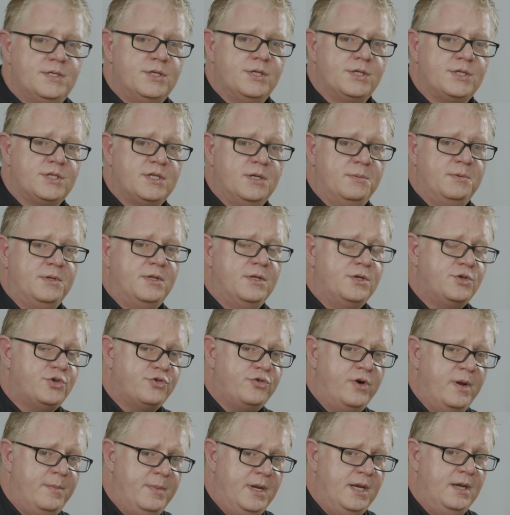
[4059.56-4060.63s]
are just some of the
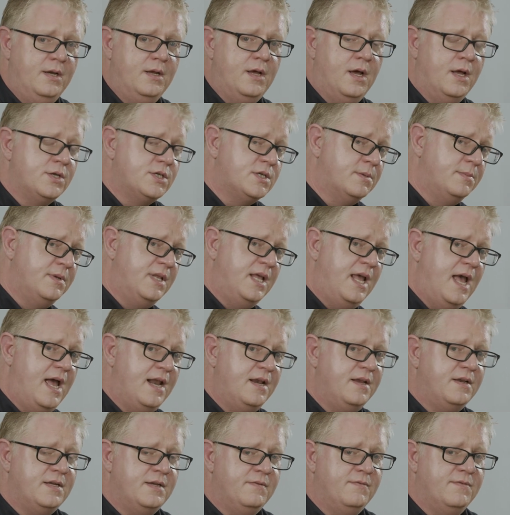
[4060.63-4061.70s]
trimming and some of the
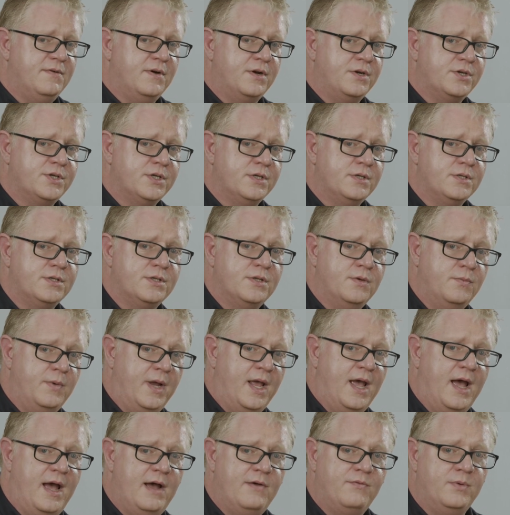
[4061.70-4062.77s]
editing functions that we
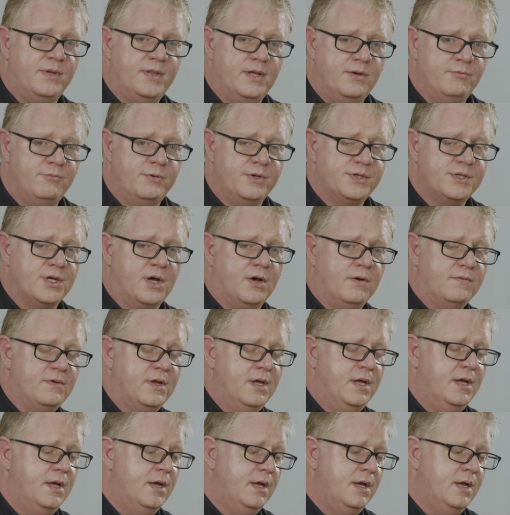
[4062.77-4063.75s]
have within Resolve